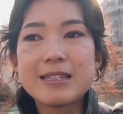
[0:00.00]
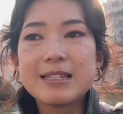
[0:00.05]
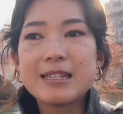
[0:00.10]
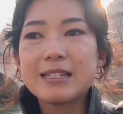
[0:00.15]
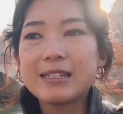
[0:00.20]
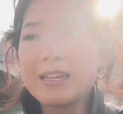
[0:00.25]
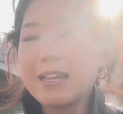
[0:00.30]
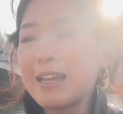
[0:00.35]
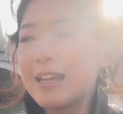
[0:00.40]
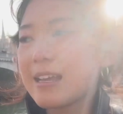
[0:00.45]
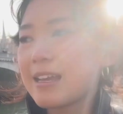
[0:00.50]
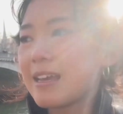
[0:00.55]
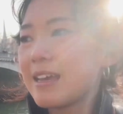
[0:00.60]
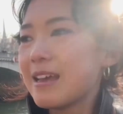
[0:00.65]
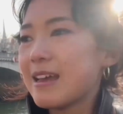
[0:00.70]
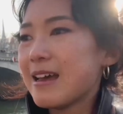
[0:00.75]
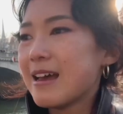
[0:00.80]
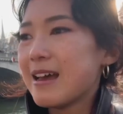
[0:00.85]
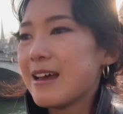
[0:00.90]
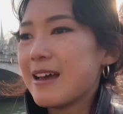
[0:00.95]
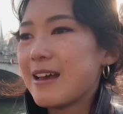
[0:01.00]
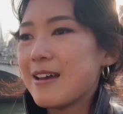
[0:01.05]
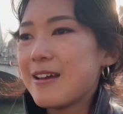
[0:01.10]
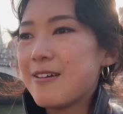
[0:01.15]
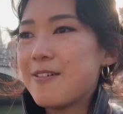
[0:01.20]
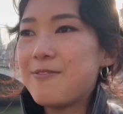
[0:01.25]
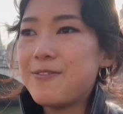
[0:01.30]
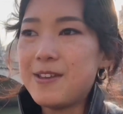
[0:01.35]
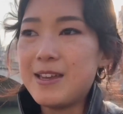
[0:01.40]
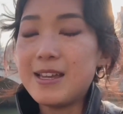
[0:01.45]
to like
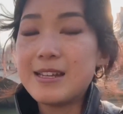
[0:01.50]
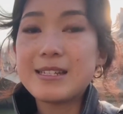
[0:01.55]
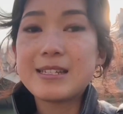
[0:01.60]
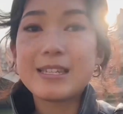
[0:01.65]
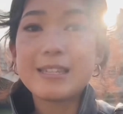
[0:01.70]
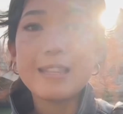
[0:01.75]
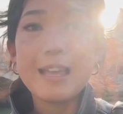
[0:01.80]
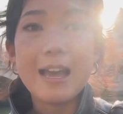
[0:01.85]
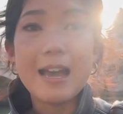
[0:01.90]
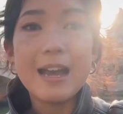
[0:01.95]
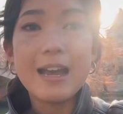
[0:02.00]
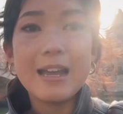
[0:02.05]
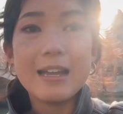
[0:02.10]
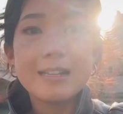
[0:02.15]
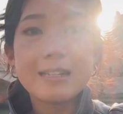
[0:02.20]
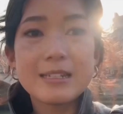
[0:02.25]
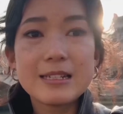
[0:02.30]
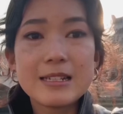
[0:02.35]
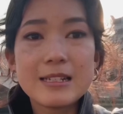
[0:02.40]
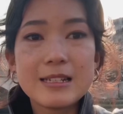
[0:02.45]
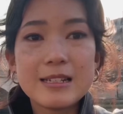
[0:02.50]
fit that